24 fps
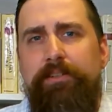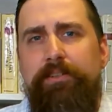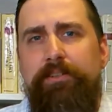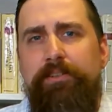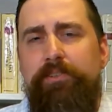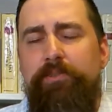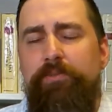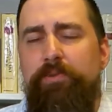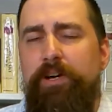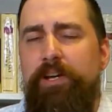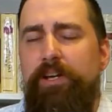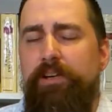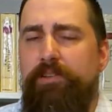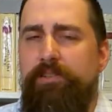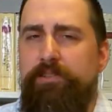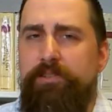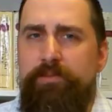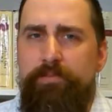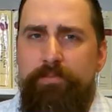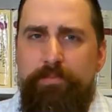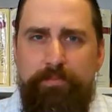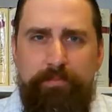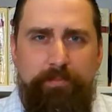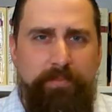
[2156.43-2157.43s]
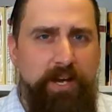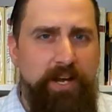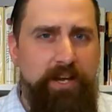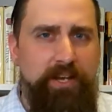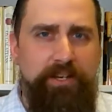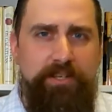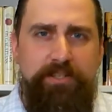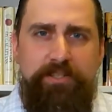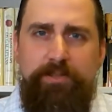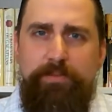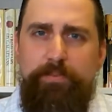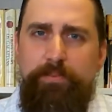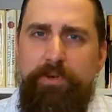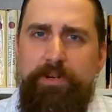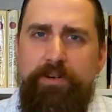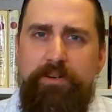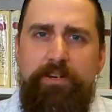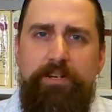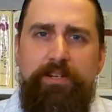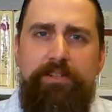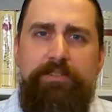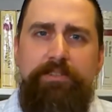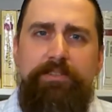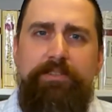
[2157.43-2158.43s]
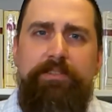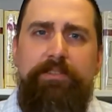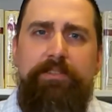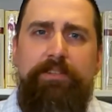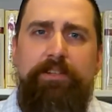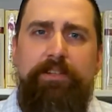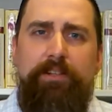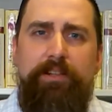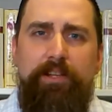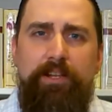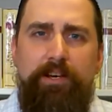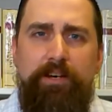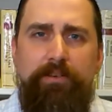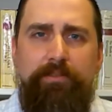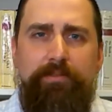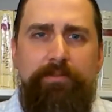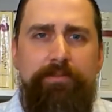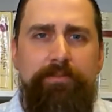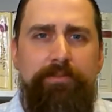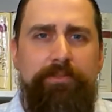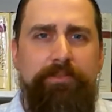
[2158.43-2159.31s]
do I, ex- I experience the love,